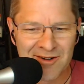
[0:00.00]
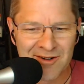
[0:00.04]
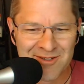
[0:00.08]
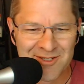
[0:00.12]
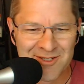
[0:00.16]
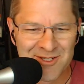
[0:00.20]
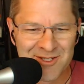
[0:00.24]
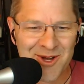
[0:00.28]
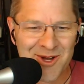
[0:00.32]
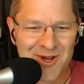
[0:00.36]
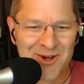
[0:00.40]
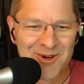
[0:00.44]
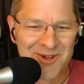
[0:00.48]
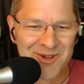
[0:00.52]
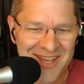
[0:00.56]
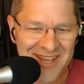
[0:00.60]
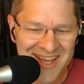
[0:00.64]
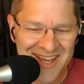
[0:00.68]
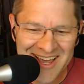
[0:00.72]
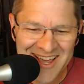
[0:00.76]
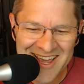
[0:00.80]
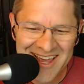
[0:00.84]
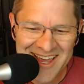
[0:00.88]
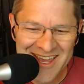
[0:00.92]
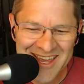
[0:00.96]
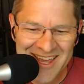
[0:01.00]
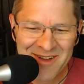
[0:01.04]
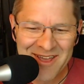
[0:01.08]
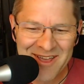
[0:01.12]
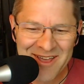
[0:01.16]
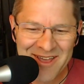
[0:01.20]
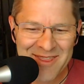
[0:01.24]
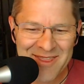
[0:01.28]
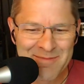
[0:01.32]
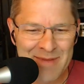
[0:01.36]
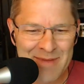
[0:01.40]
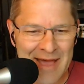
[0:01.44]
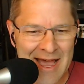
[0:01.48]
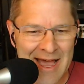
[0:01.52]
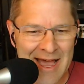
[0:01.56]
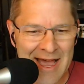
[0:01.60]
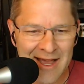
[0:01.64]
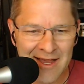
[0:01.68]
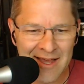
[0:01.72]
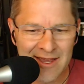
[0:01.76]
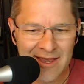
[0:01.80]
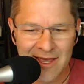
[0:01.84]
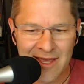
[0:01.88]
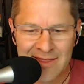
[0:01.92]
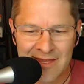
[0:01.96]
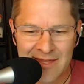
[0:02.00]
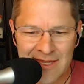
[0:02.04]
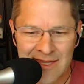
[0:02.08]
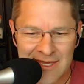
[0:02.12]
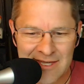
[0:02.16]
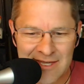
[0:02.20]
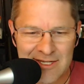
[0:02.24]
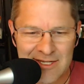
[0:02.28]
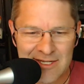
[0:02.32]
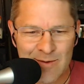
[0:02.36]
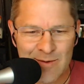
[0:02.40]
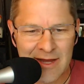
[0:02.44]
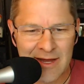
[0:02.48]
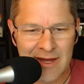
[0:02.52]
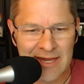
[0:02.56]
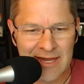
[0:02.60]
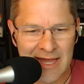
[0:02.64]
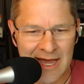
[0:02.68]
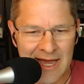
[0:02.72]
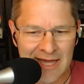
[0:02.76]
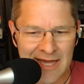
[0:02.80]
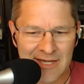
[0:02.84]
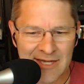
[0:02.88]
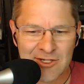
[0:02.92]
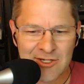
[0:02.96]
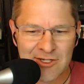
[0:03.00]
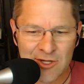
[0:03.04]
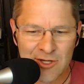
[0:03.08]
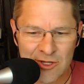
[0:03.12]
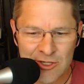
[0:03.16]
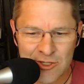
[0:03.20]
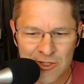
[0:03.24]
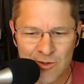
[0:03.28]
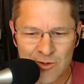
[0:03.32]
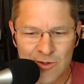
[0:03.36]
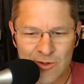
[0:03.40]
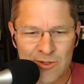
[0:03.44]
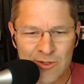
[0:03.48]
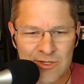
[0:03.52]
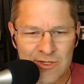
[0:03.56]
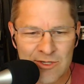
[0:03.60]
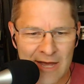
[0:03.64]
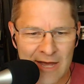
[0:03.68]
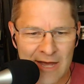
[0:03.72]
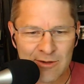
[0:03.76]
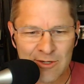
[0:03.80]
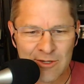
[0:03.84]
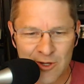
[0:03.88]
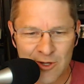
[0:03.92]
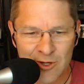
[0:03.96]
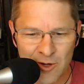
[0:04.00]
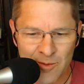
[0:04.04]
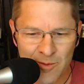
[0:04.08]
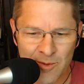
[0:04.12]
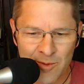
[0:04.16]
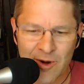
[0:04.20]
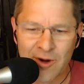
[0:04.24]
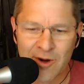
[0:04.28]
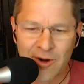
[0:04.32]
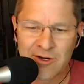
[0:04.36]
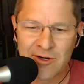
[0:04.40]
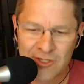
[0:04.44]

So he went in the back, and the Geek Squad guys took the screws out and took it apart.